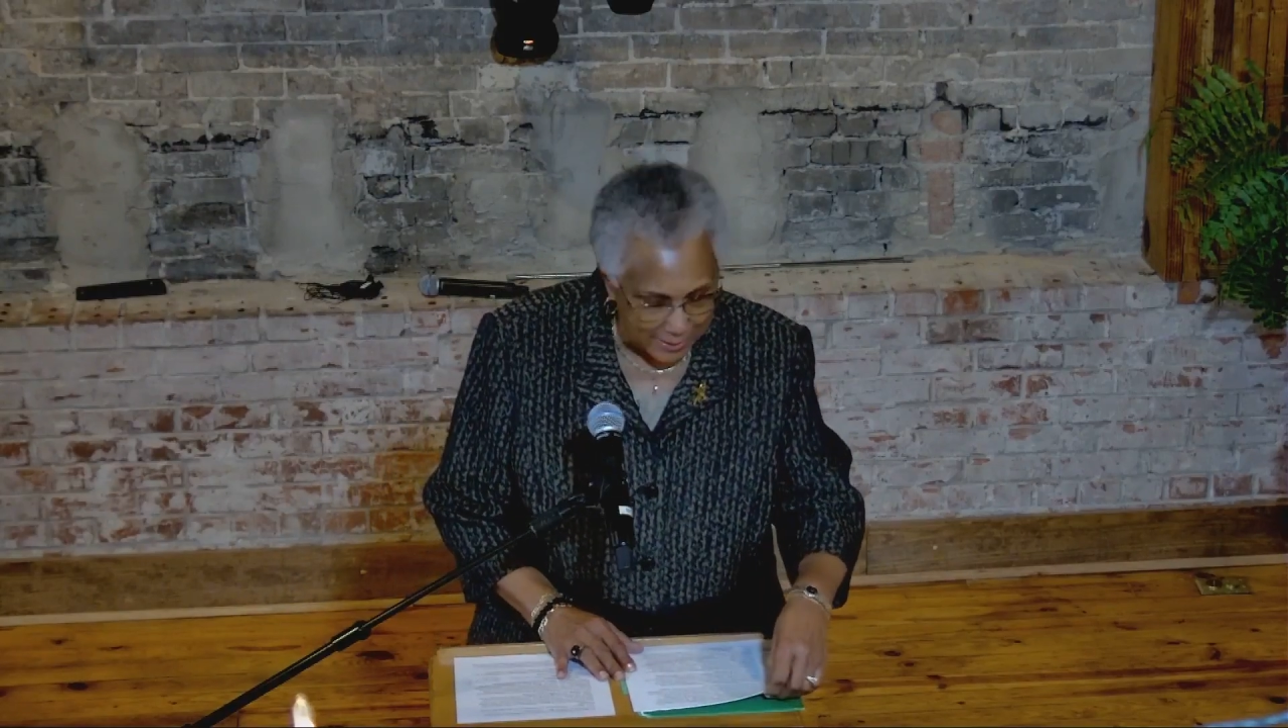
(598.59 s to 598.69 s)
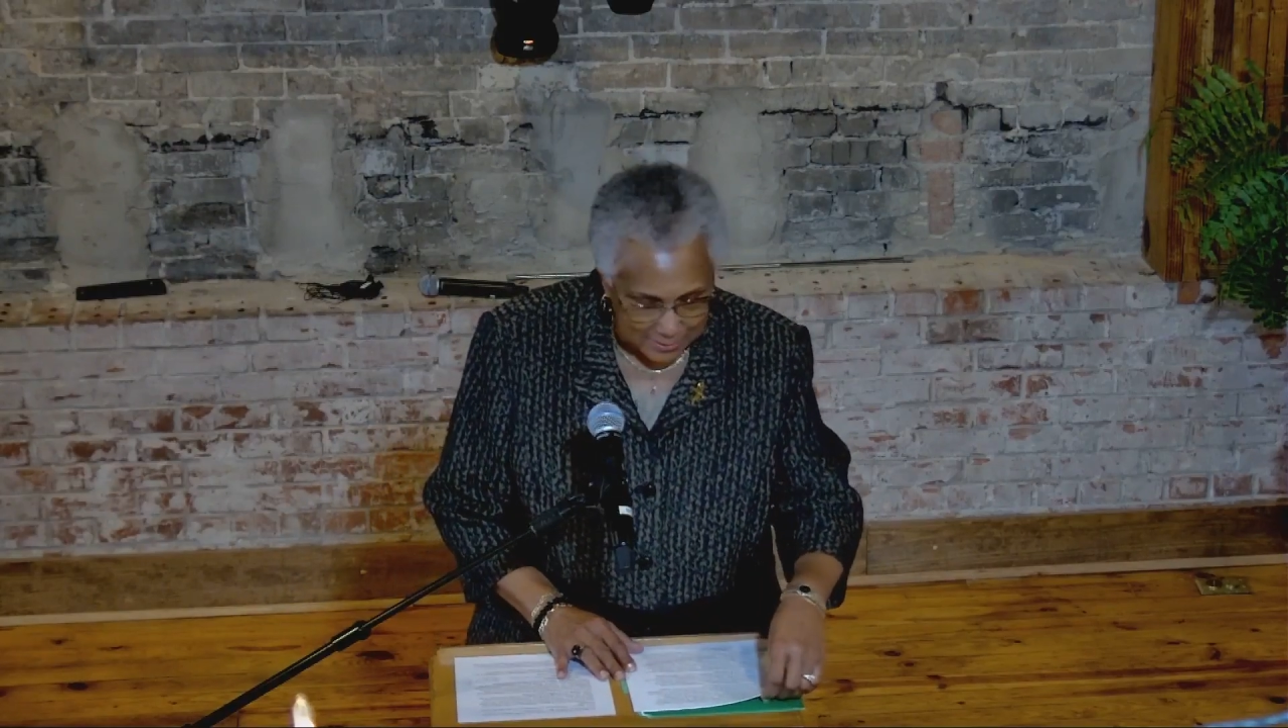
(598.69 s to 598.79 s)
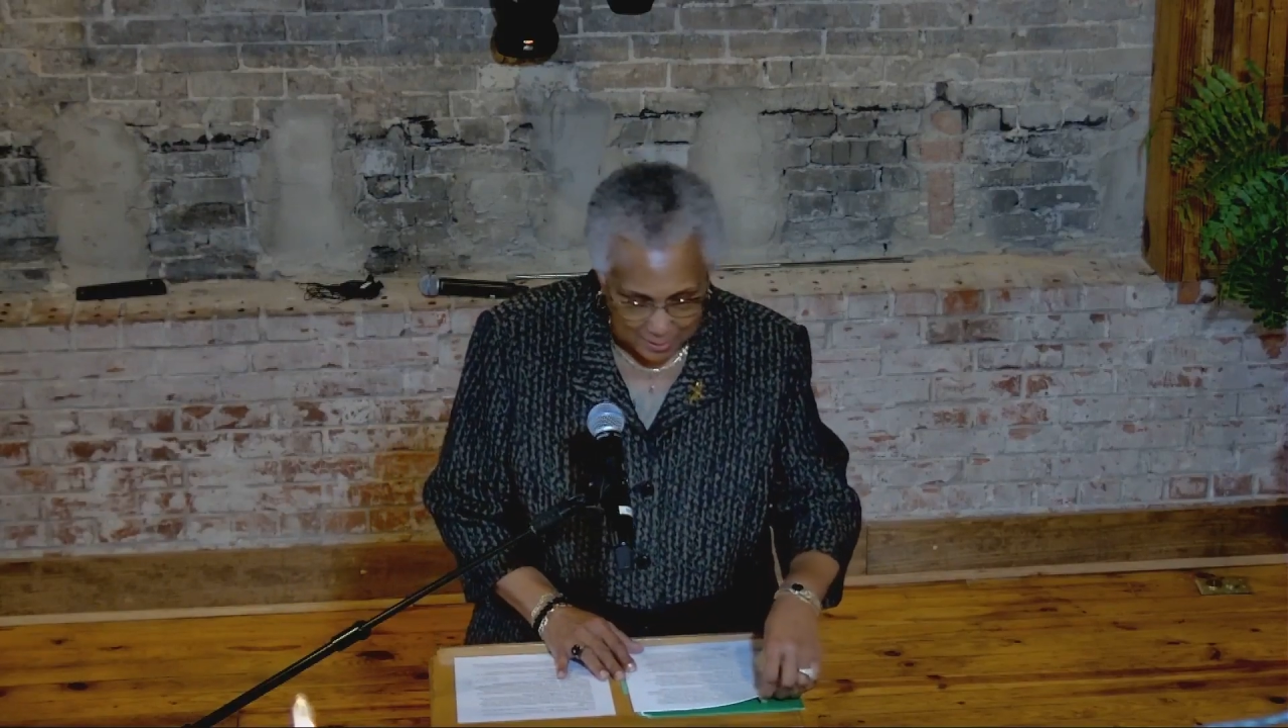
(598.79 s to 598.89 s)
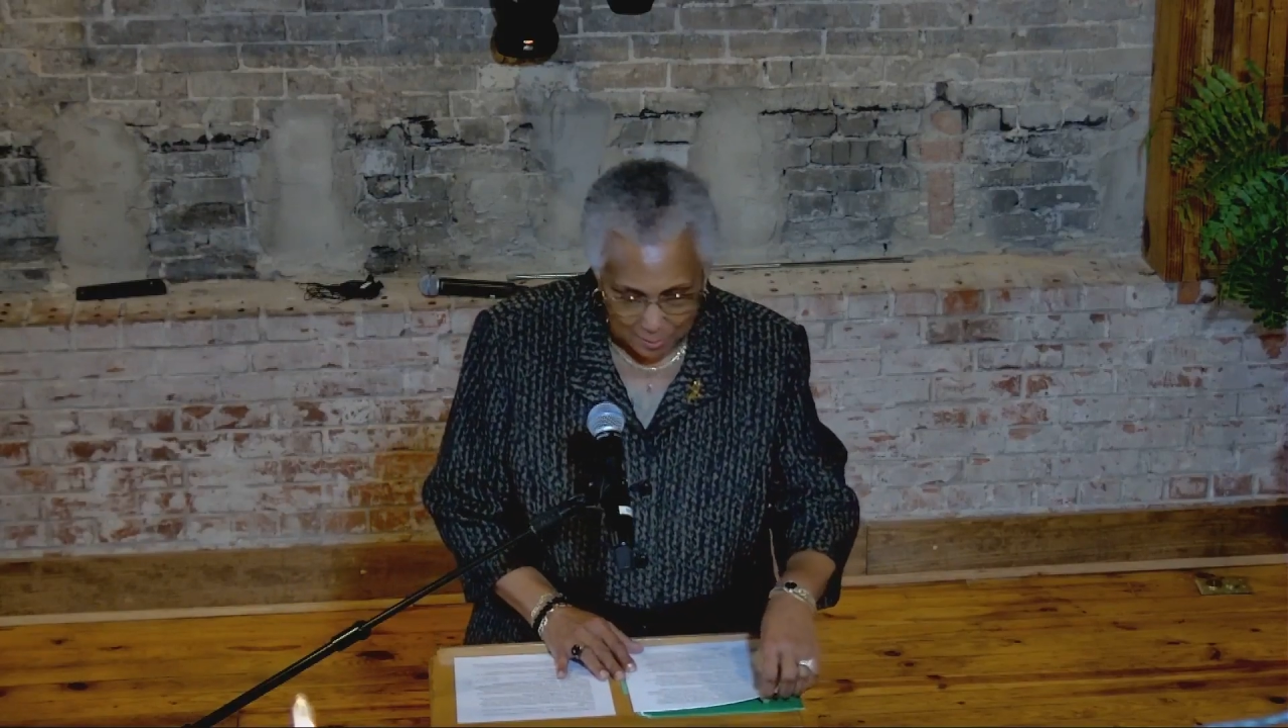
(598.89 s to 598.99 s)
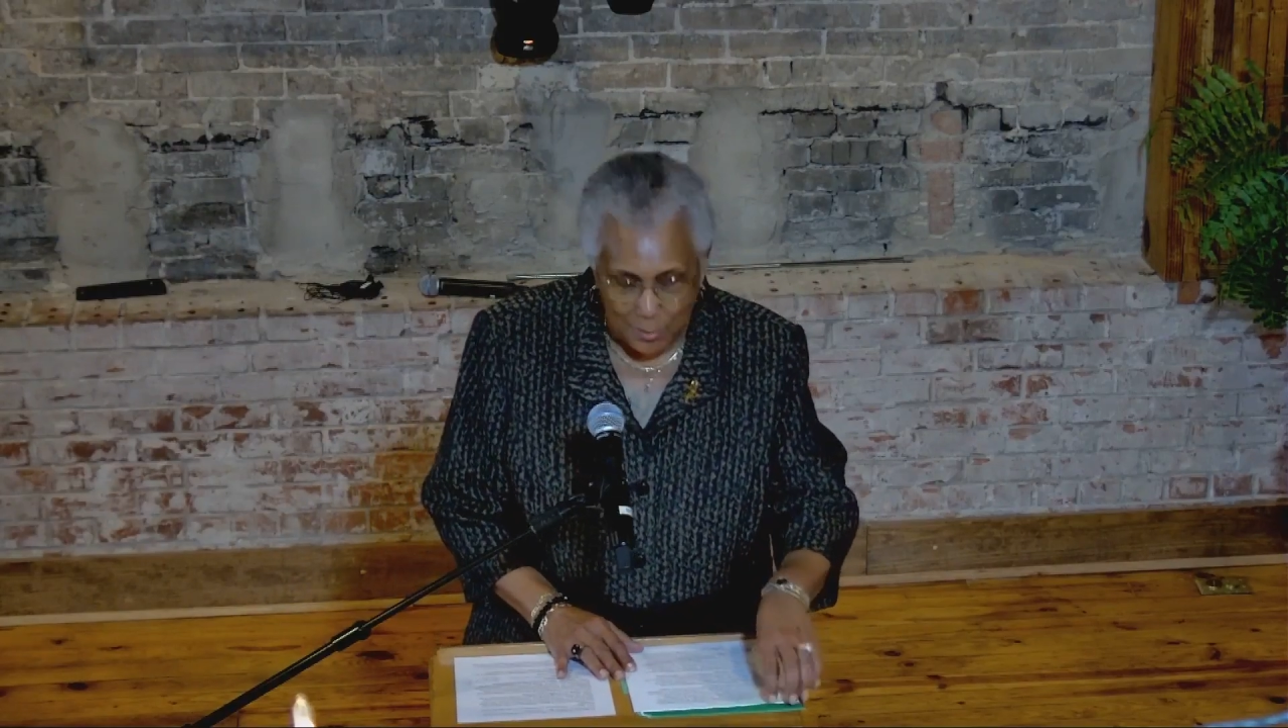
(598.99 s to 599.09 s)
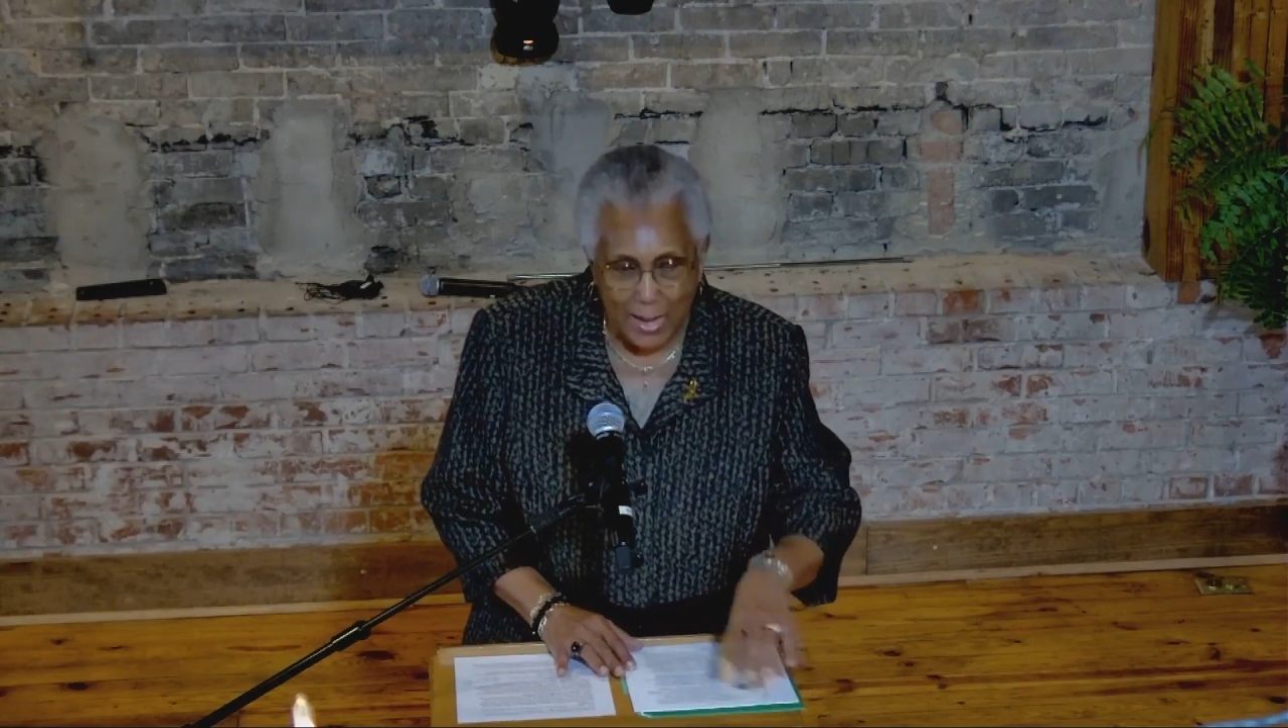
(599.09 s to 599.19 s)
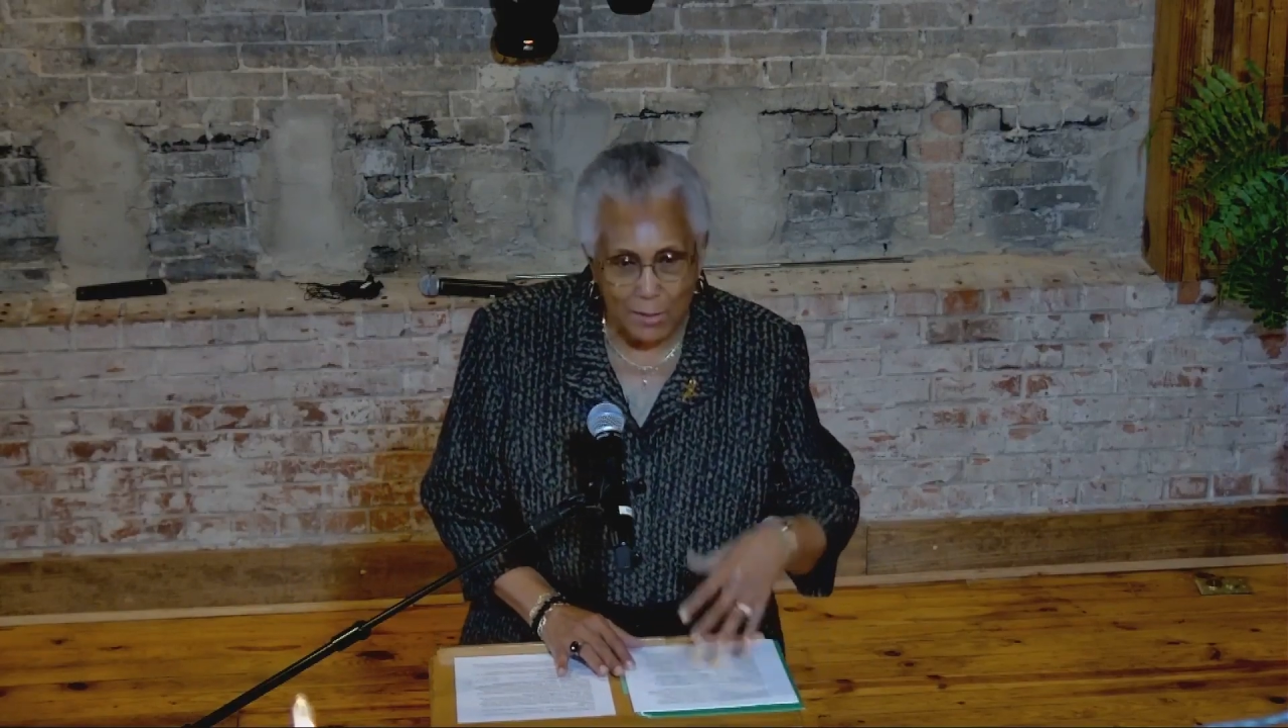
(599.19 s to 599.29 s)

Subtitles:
background